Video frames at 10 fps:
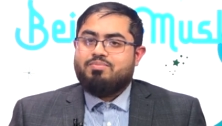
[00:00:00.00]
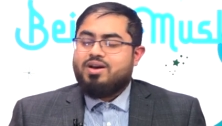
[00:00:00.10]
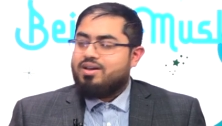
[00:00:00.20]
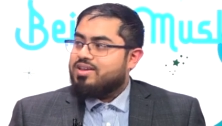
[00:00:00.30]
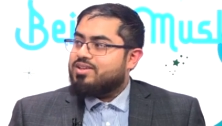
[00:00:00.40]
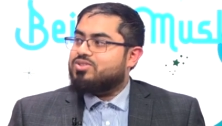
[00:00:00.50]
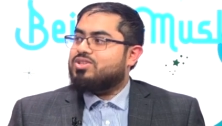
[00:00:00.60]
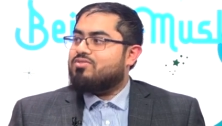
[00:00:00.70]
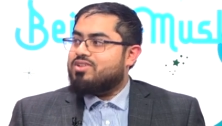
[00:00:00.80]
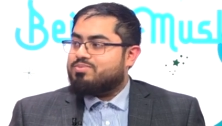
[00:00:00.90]
but
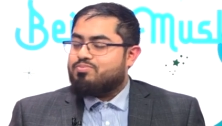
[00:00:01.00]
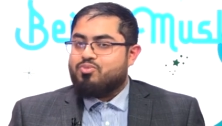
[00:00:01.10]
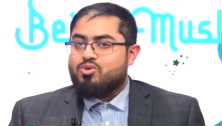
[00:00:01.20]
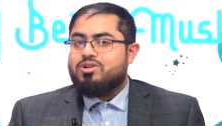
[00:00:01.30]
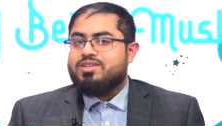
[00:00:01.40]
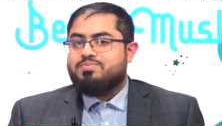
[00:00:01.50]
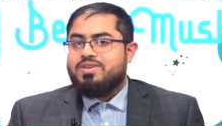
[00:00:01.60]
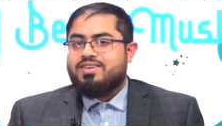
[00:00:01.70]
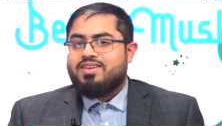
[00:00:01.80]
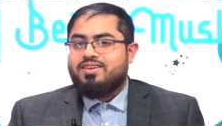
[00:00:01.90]
generally, broadly
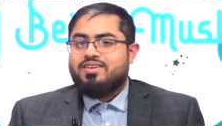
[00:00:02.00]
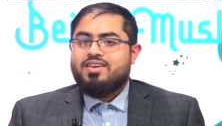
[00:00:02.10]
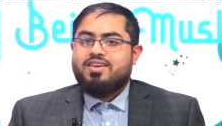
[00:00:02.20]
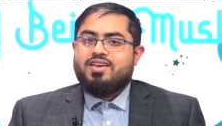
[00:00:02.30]
speaking,